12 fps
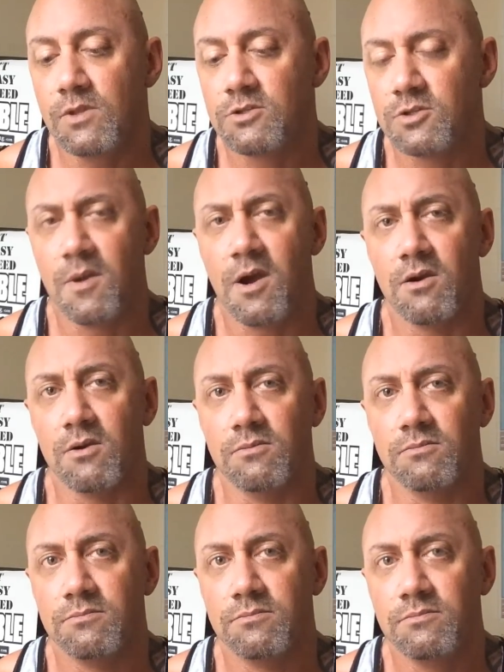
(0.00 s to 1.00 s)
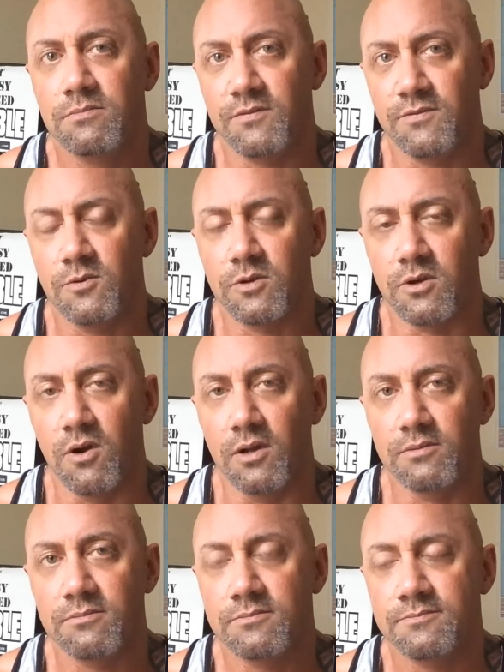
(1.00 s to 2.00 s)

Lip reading: Tomorrow, if you were gone,